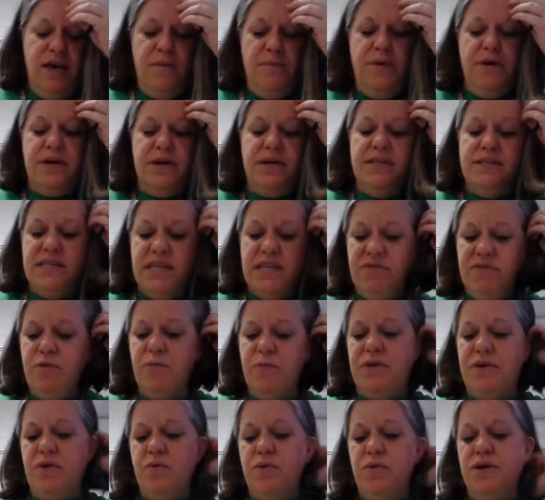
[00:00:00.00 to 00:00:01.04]
But
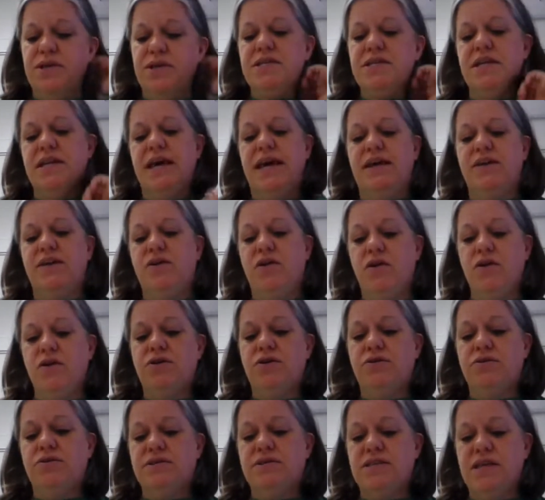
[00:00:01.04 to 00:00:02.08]
conceivably, Wilson had
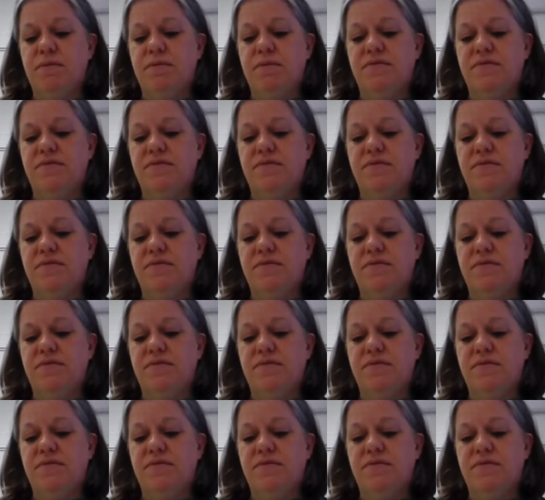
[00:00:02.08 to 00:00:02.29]
heard some